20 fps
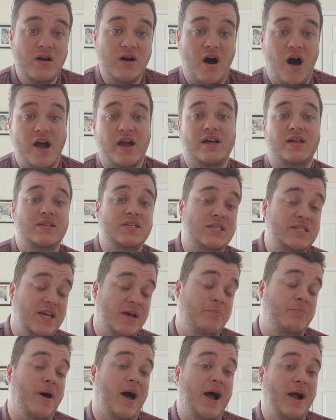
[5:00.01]
I can
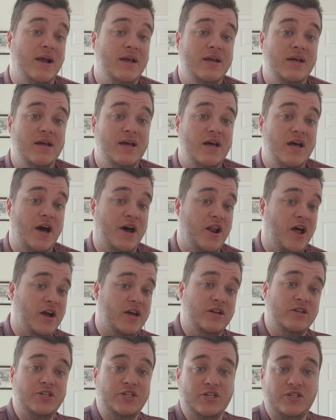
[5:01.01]
sit back and I
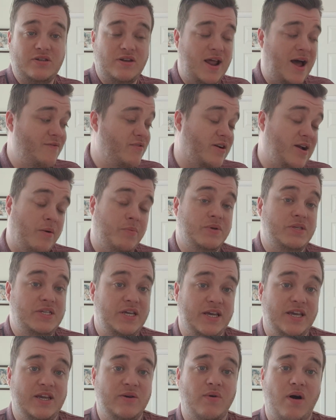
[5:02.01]
can just have a cup of
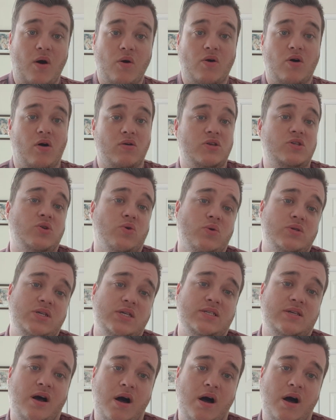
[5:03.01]
tea while God sorts this